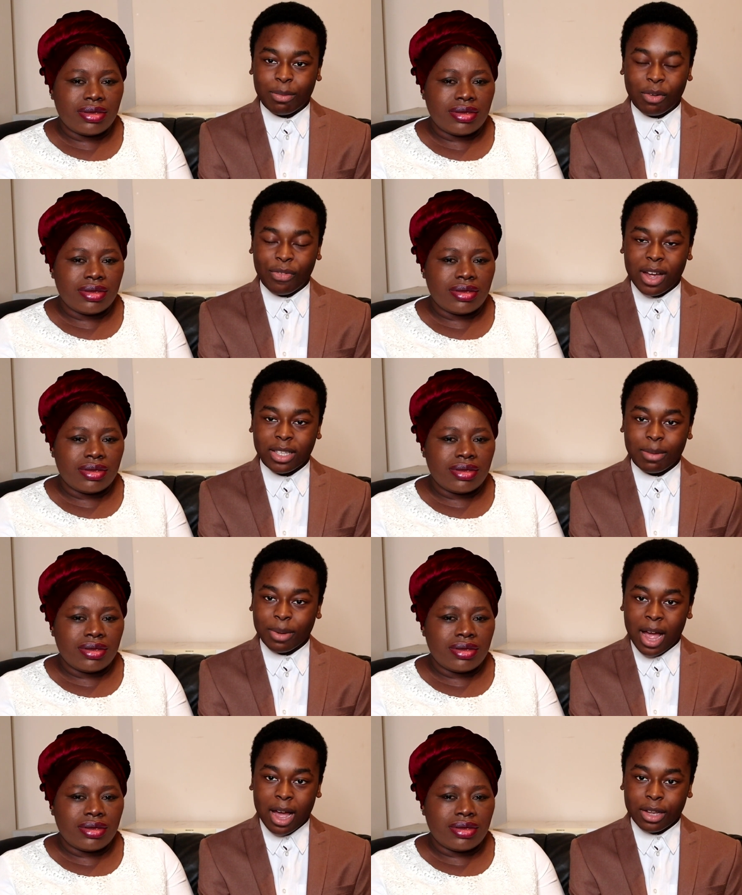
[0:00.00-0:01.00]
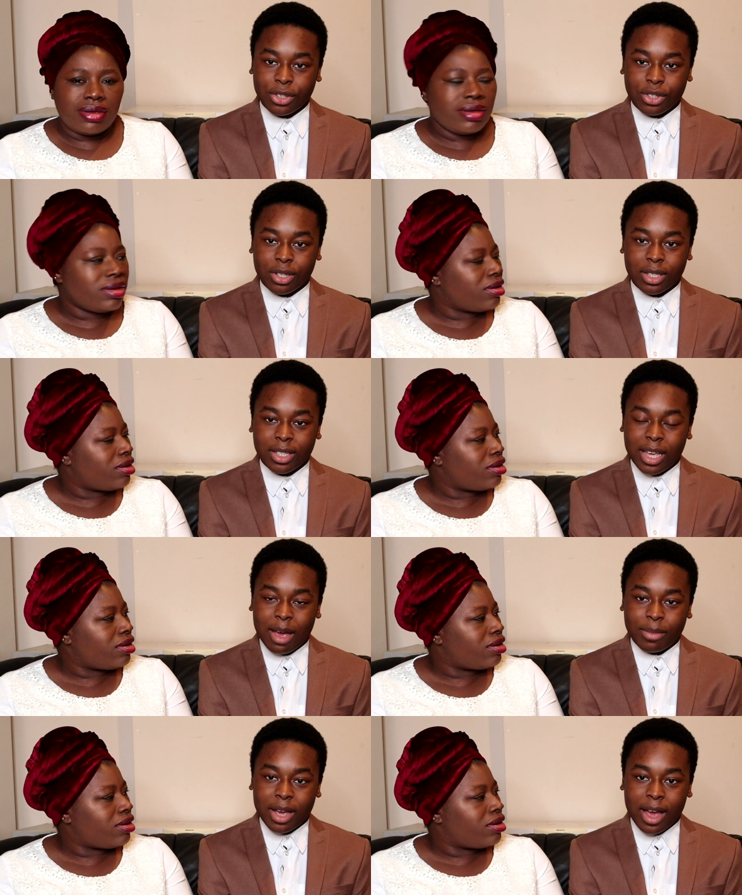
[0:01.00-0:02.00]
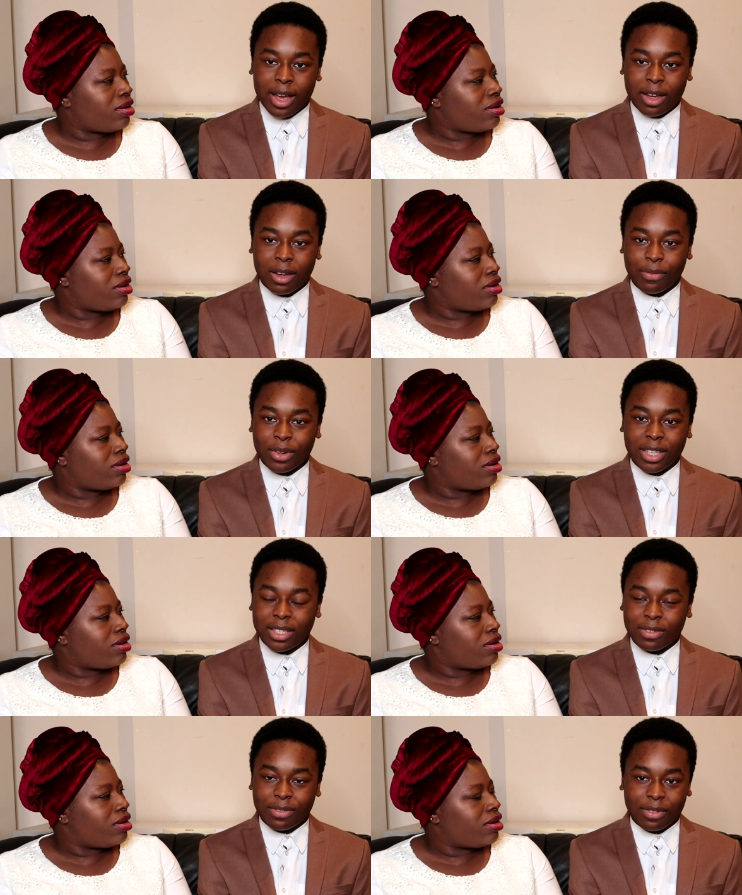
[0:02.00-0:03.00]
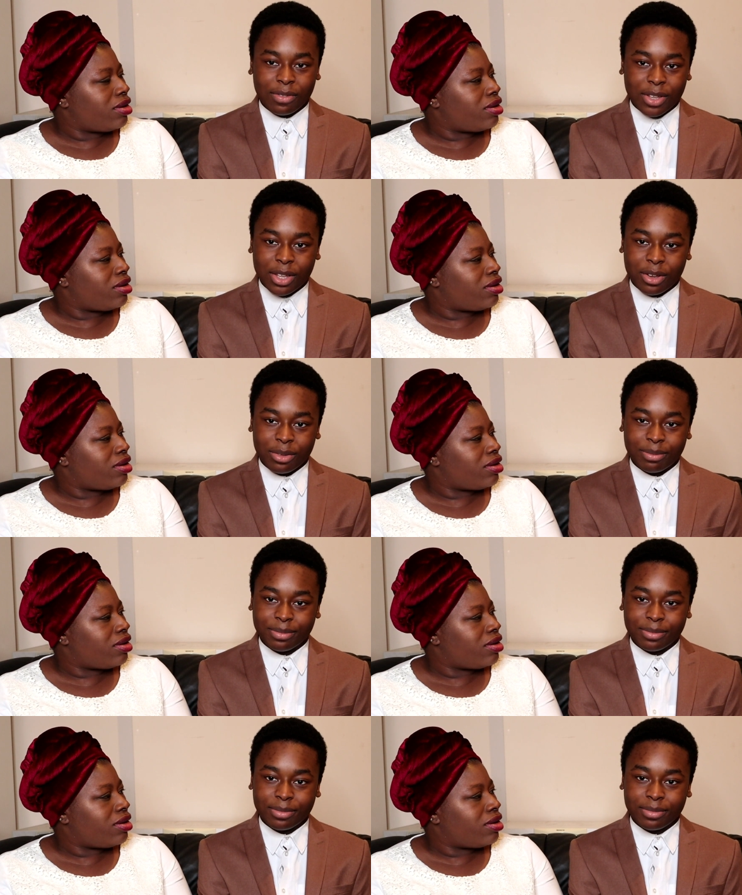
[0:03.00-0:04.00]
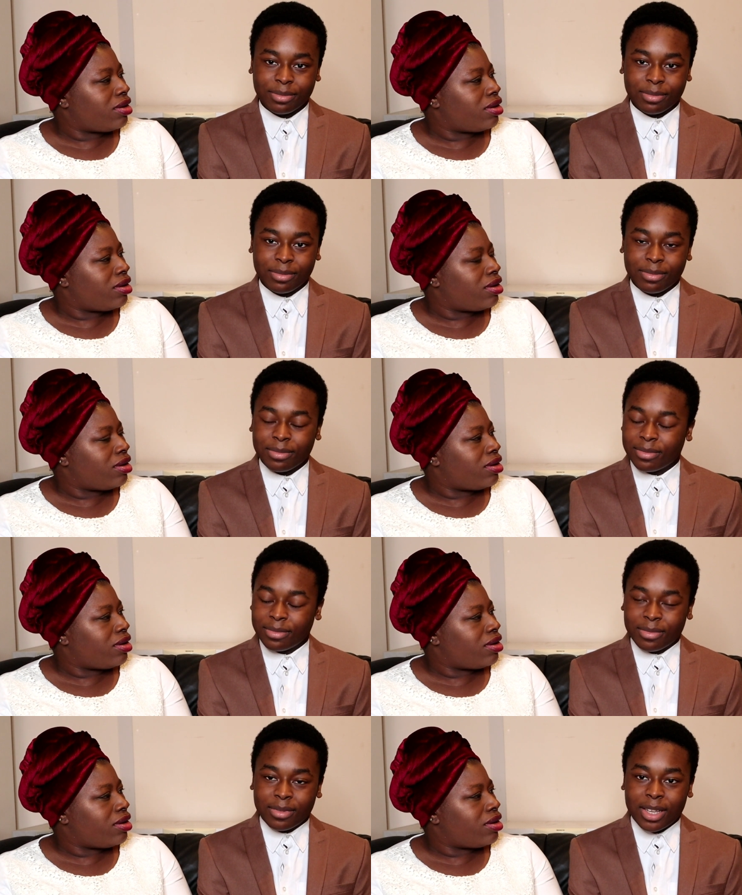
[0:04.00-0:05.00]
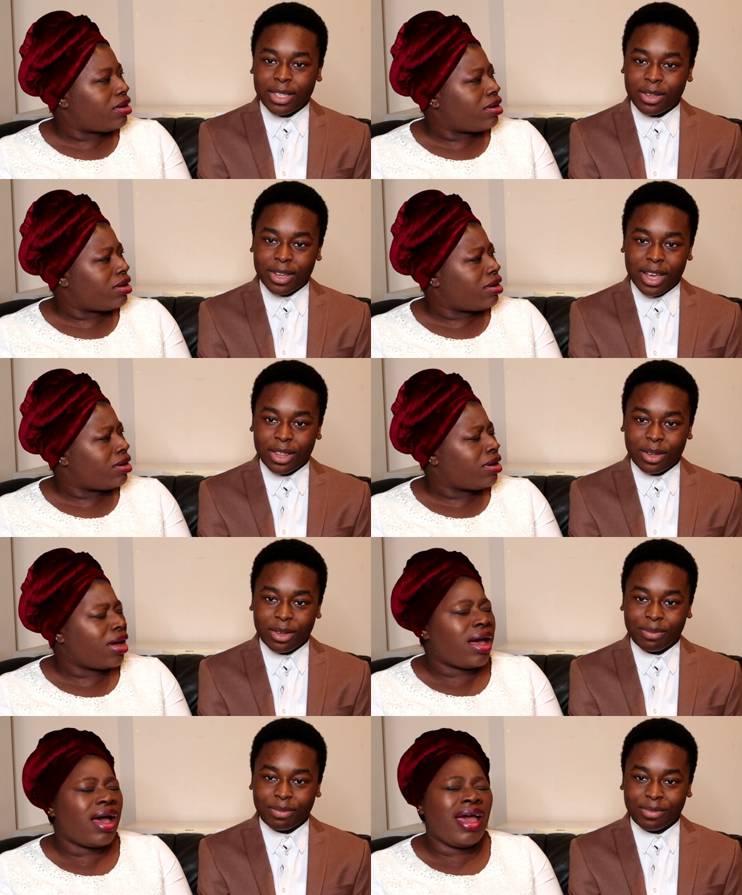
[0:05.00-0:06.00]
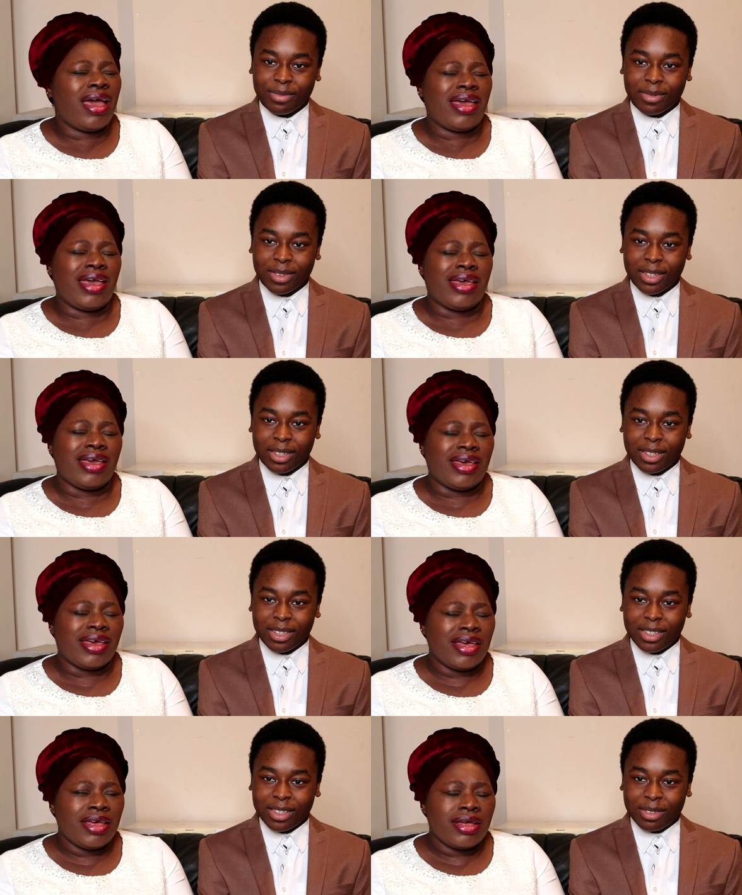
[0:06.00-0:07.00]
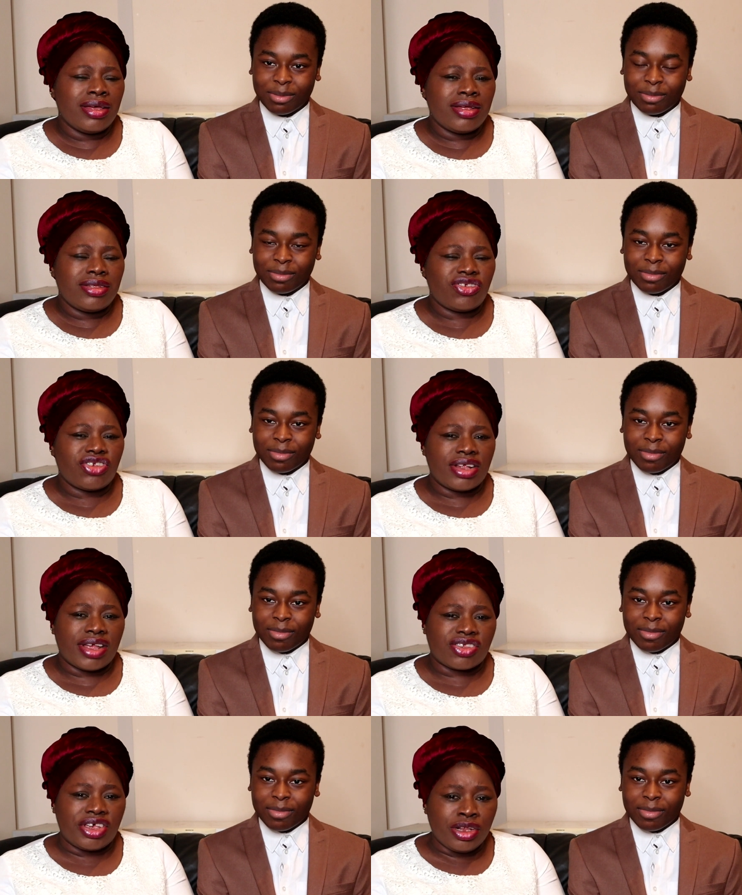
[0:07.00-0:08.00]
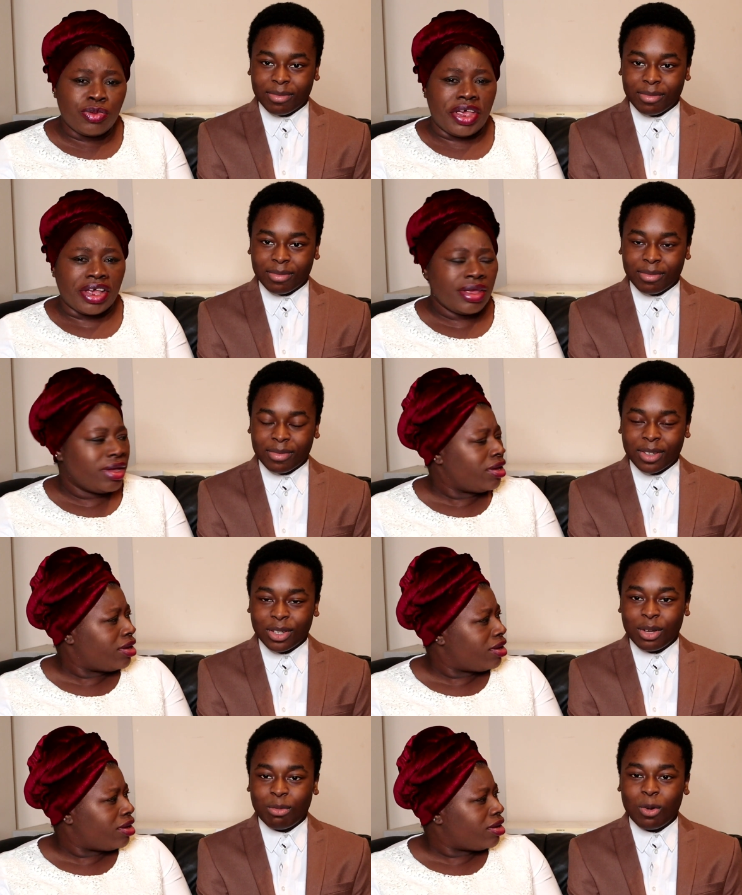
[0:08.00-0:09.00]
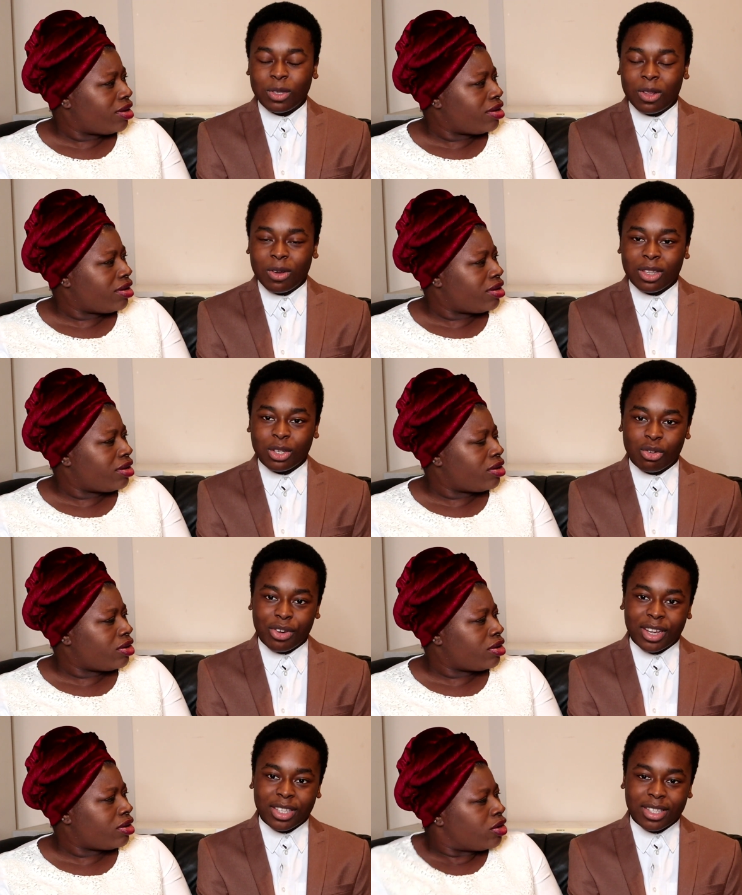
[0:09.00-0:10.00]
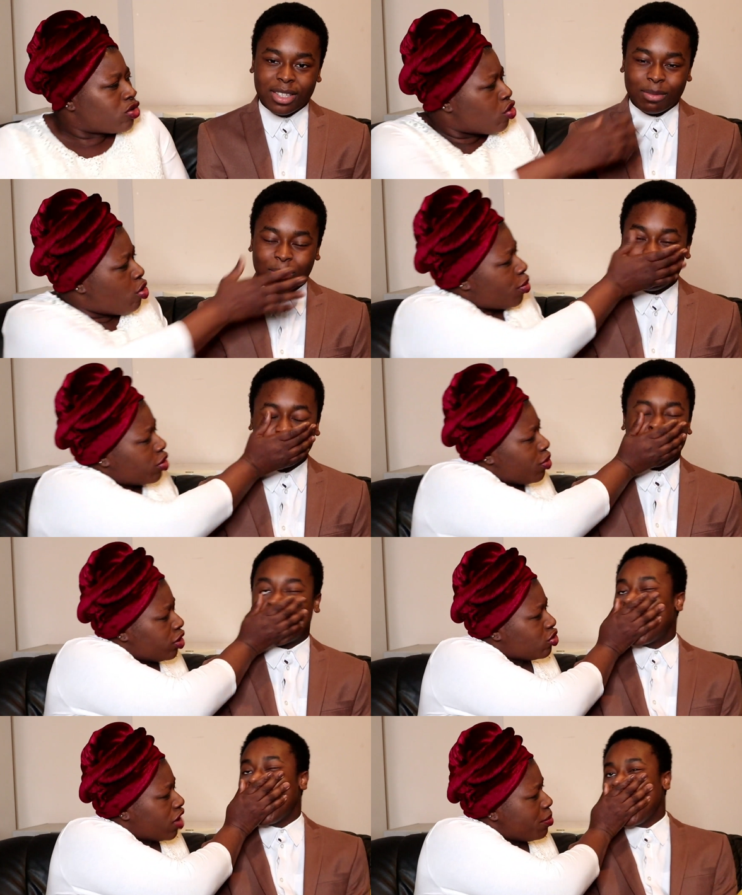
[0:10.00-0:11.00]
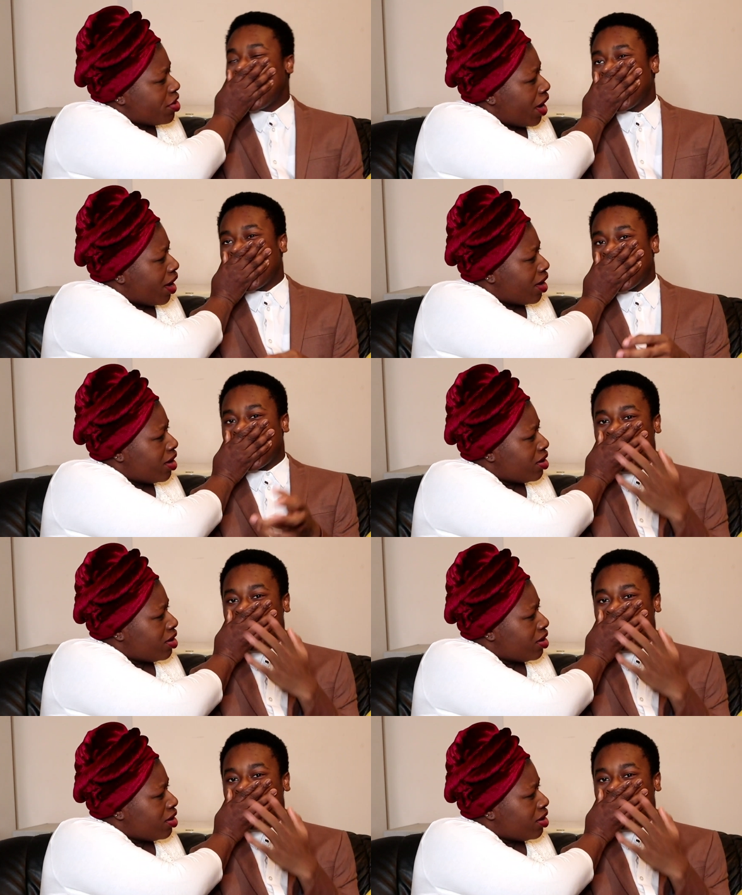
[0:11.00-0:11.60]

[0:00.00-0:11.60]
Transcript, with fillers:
Speaker 1: to provide some cash to get me a haircut for this video. It's okay though.
Speaker 2: Hey! This child has killed me. She walked along the street. So you brought me onto camera